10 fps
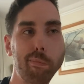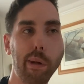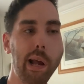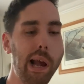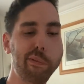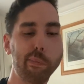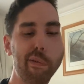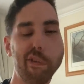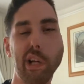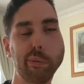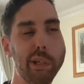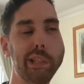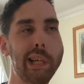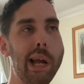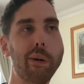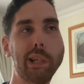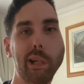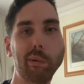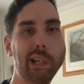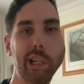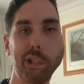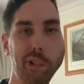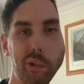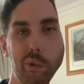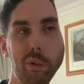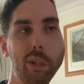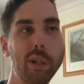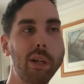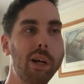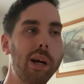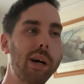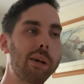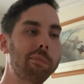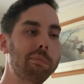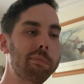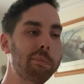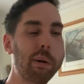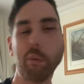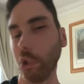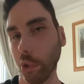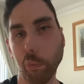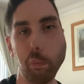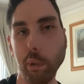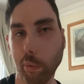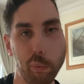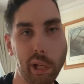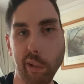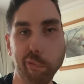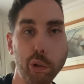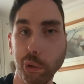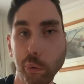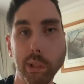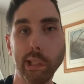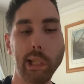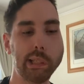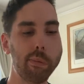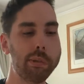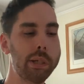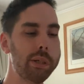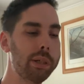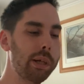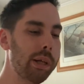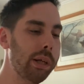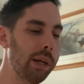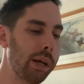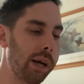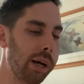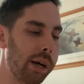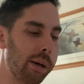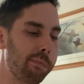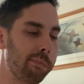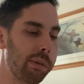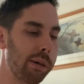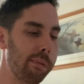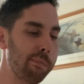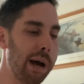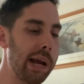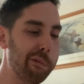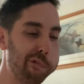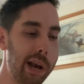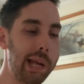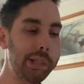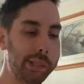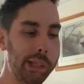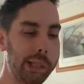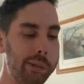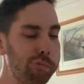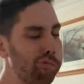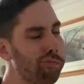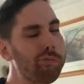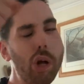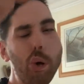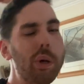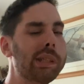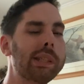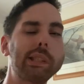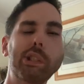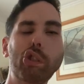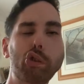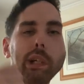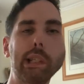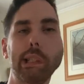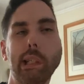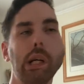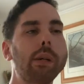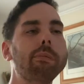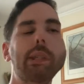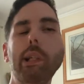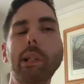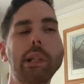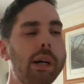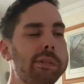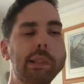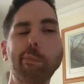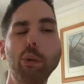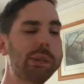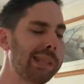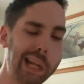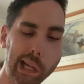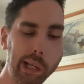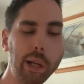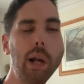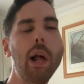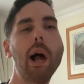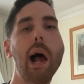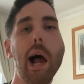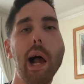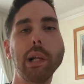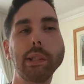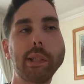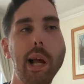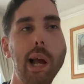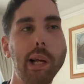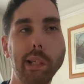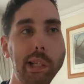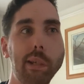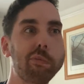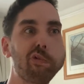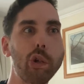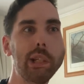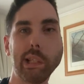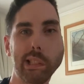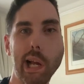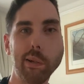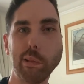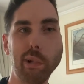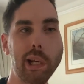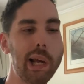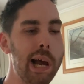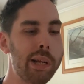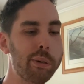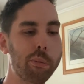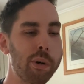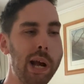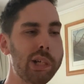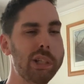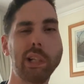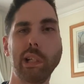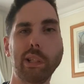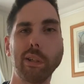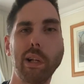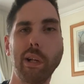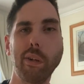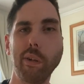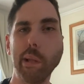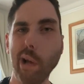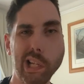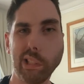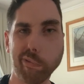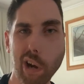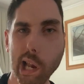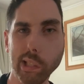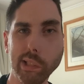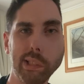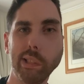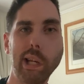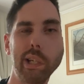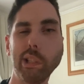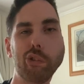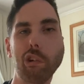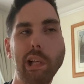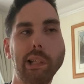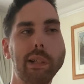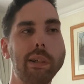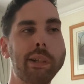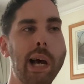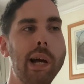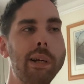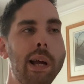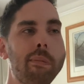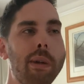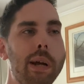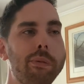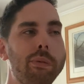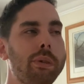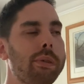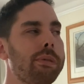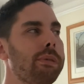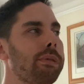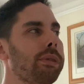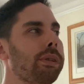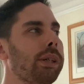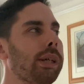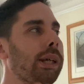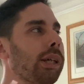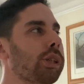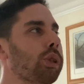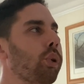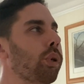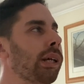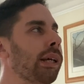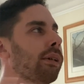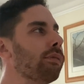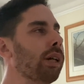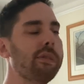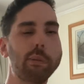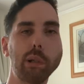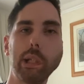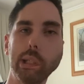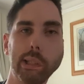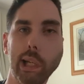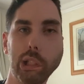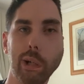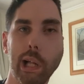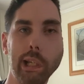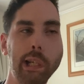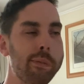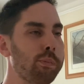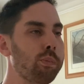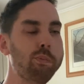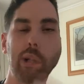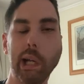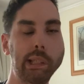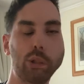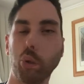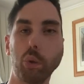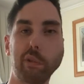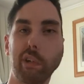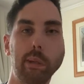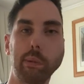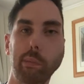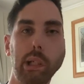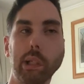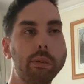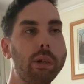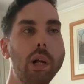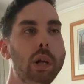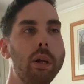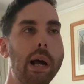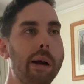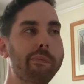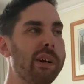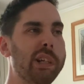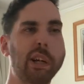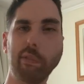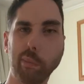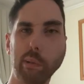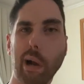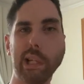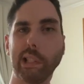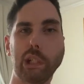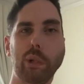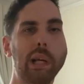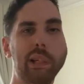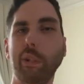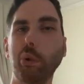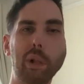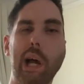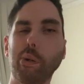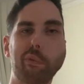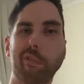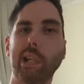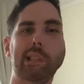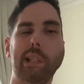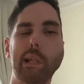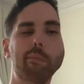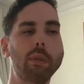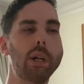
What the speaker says: Half of my friends were like, "Yeah, okay, we kind of knew, but we were waiting for you to say something." My friend Dean, who is as straight as they come, he loves the pussy, and he fully accepts me, and we're actually like the best of friends, and it's great that he is totally comfortable in his sexuality, that he's totally fine with me, and I'm very comfortable in my sexuality and know that I don't fancy him.